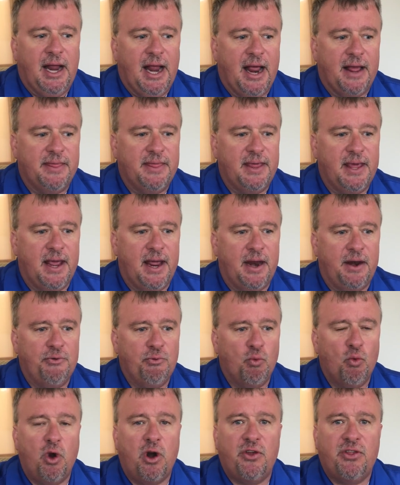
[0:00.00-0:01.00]
And then
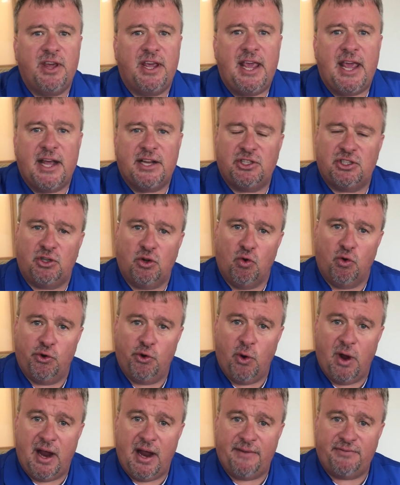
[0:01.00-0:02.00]
what are the kids doing?
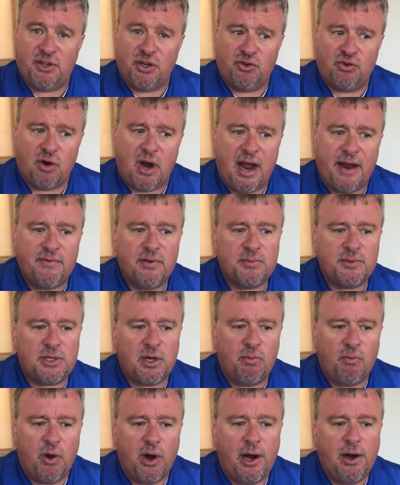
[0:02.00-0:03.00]
Do I have to drive them
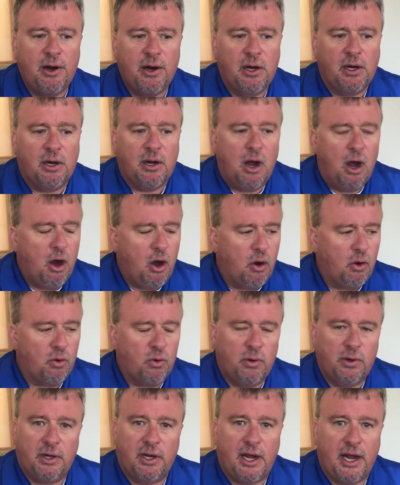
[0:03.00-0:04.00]
somewhere? Oh,
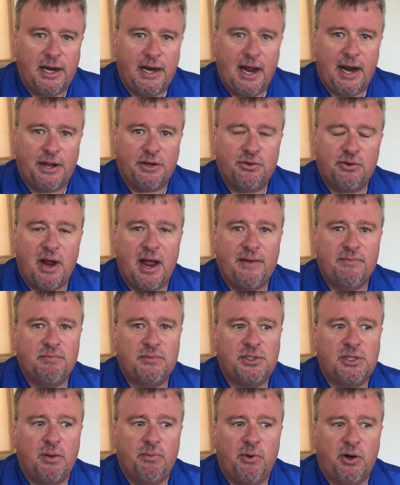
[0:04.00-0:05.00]
I got to drive them
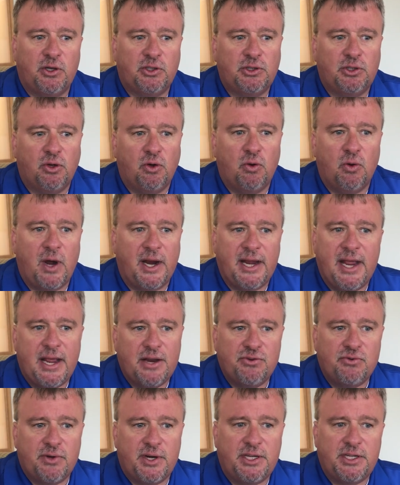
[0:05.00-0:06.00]
somewhere, so I
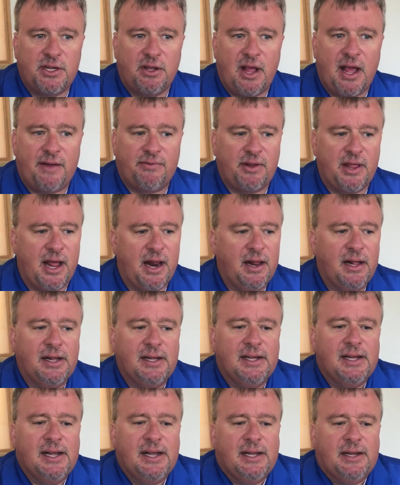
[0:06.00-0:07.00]
can't drink till after.
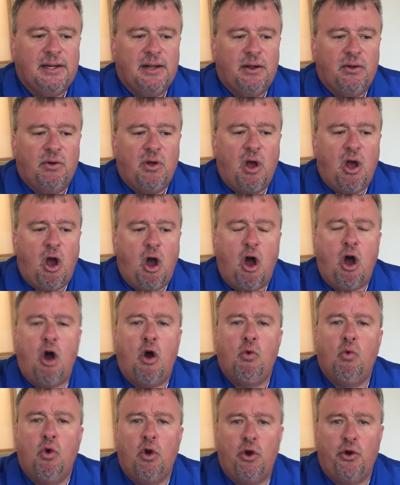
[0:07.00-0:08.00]

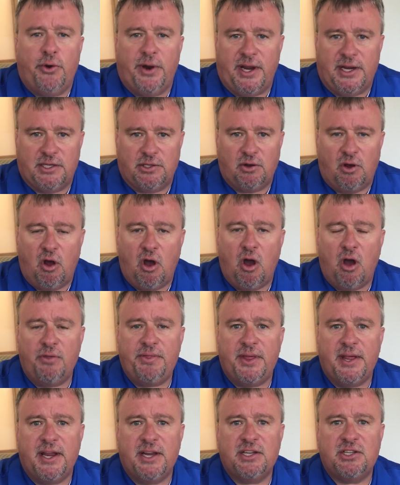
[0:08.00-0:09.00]
All worries, all
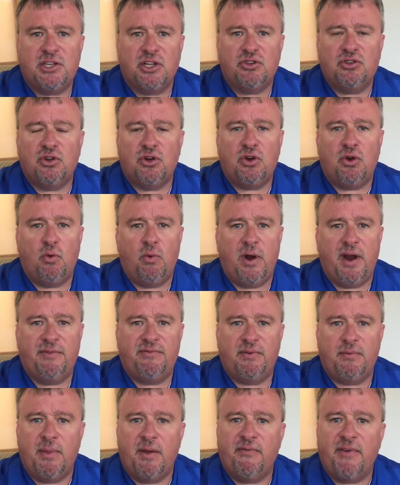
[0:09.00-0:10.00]
things that took away
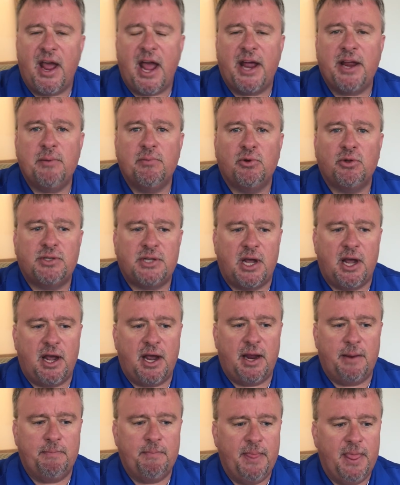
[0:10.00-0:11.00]
from the valuable
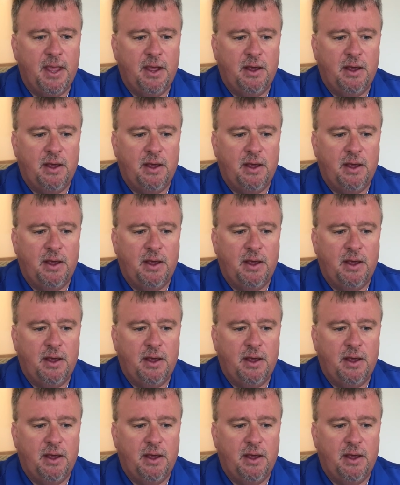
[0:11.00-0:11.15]
time